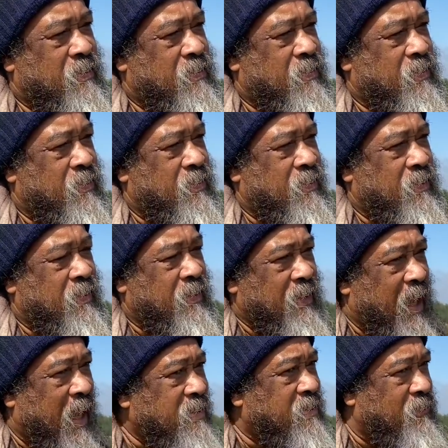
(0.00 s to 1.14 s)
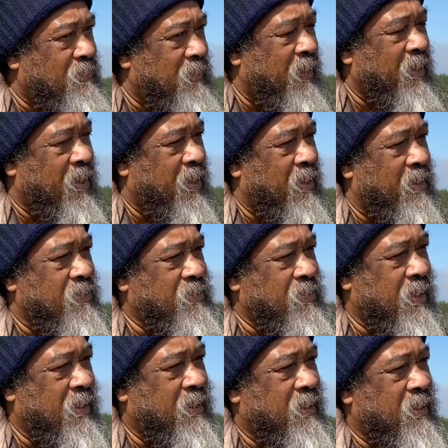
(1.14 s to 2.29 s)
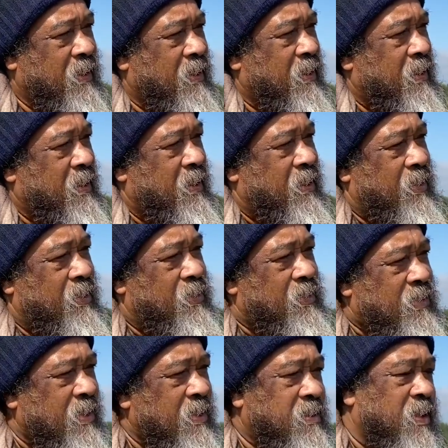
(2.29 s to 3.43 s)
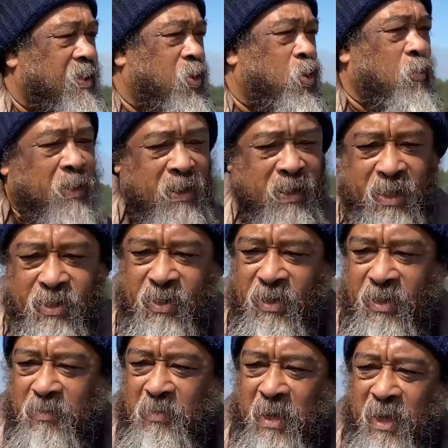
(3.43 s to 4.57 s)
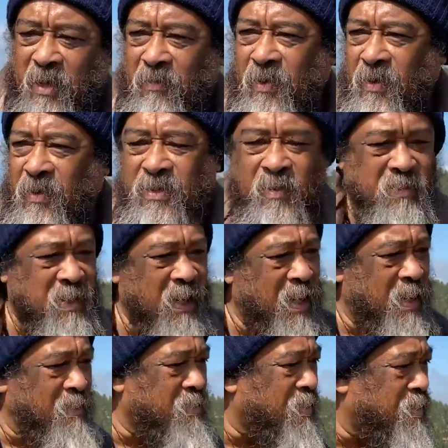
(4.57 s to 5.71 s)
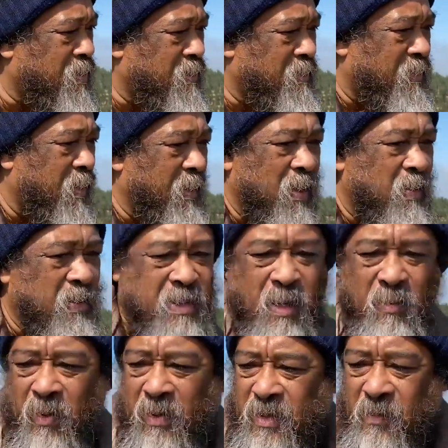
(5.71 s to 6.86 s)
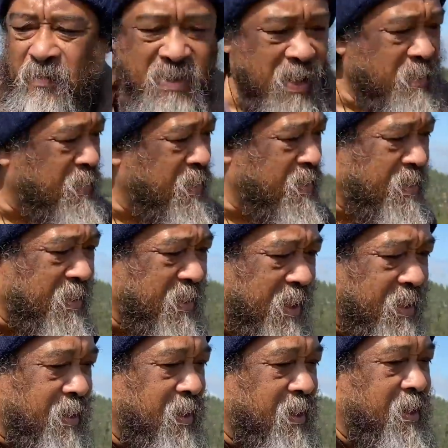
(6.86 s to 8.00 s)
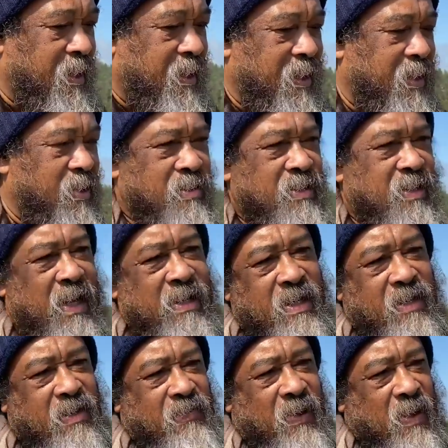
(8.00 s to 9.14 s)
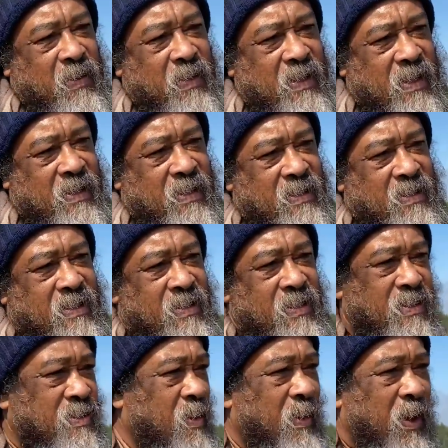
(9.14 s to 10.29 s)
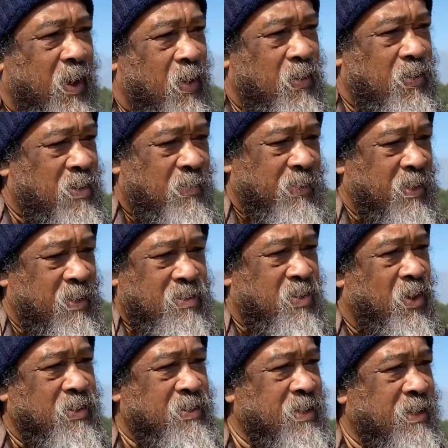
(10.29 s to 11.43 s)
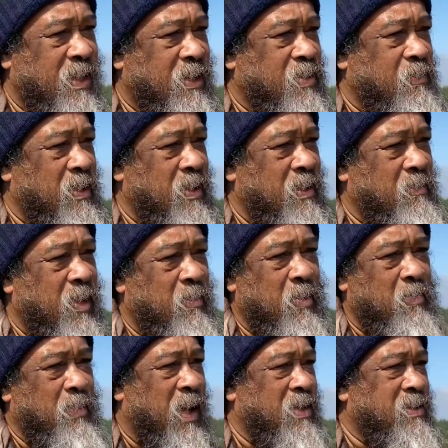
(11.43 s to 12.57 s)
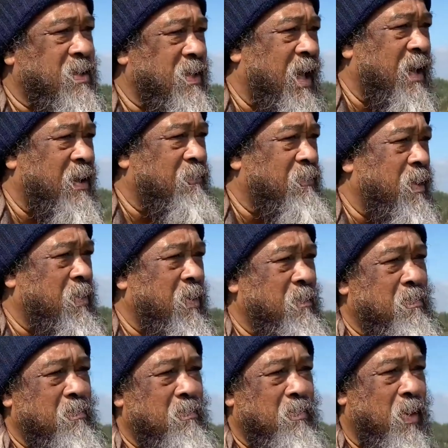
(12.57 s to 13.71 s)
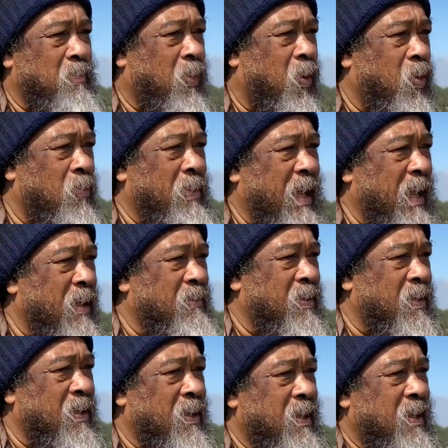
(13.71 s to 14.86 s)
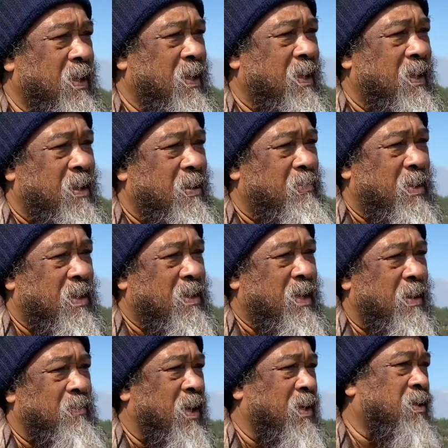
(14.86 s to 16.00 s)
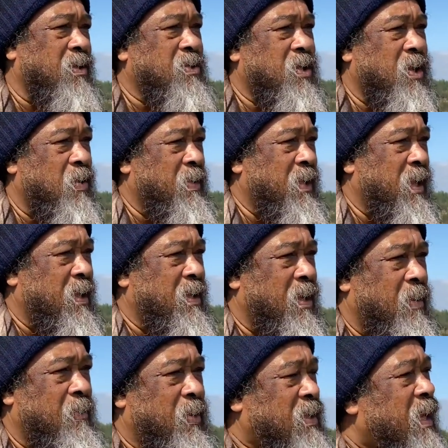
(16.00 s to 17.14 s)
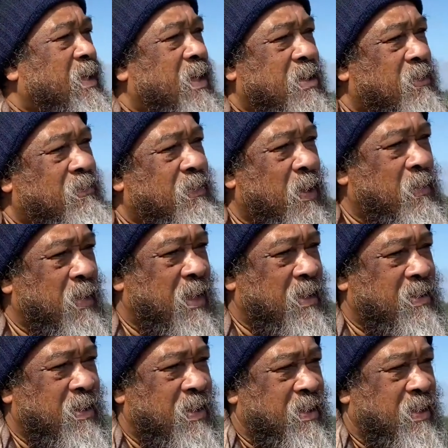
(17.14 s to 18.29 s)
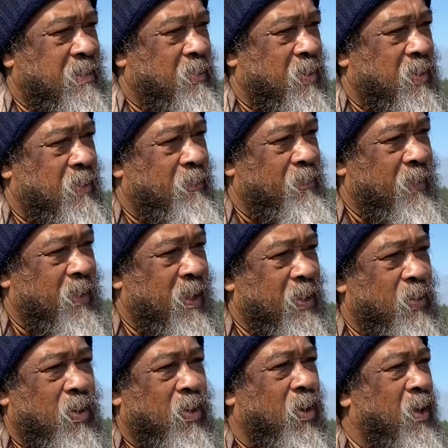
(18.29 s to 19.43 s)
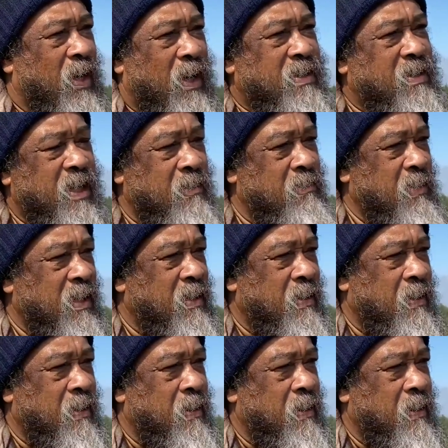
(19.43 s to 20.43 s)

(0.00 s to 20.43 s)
So that's a very clear scene. He sees that human nature is behaving sometimes, you know, very irritable, sometimes this and that. He doesn't identify with that. He said somehow something is causing that to be, maybe past life, maybe old behavior. But I'm not concerned with that now. I'm not identified with that state anymore. I don't call that state me.